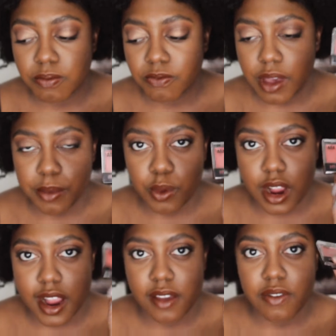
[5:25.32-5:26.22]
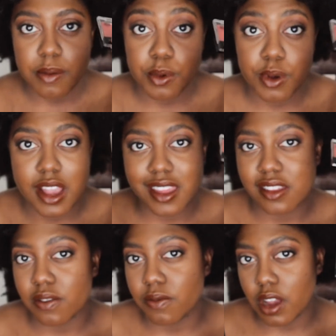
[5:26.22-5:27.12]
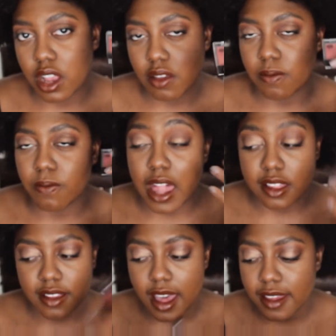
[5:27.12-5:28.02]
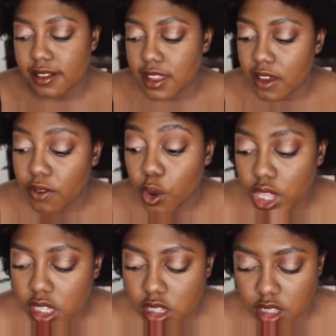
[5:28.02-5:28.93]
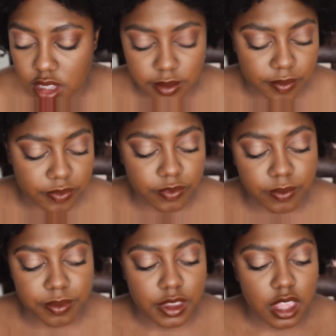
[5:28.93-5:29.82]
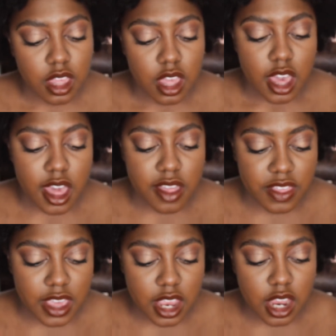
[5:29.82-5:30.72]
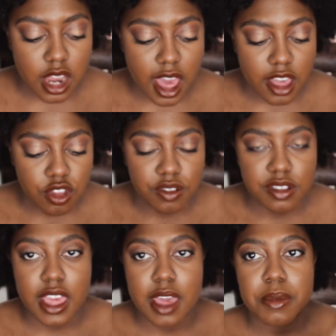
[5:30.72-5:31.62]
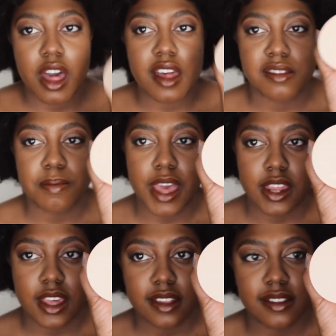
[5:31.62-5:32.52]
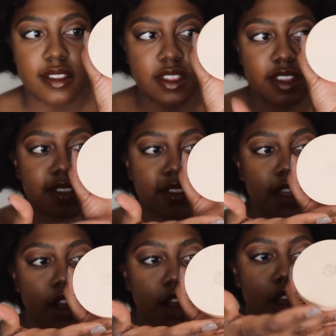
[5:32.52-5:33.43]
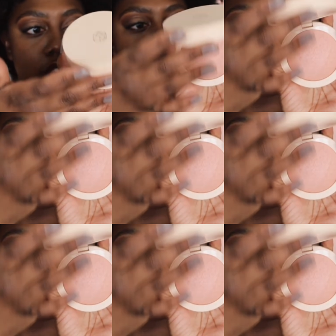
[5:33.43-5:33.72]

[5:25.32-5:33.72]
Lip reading: February. February is very Valentine's Day focused. And then I chose the M Cosmetics. This is their